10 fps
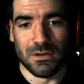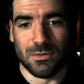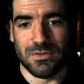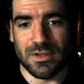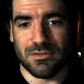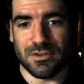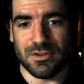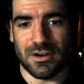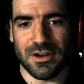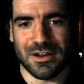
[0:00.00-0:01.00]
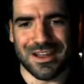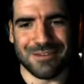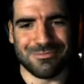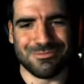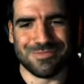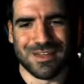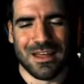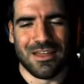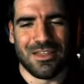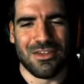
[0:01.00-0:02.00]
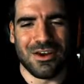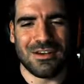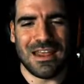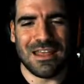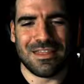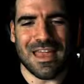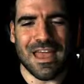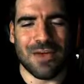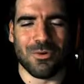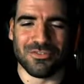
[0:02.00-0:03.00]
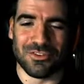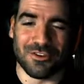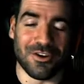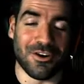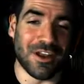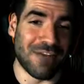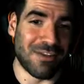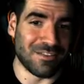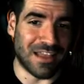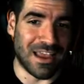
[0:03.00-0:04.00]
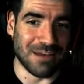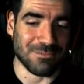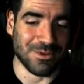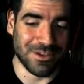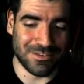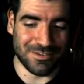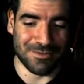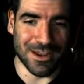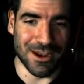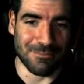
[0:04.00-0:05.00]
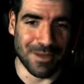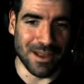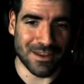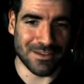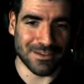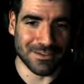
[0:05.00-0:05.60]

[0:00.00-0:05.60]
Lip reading: We then tried to hide our... The idea there was to try and hide our red stain, but if we go back...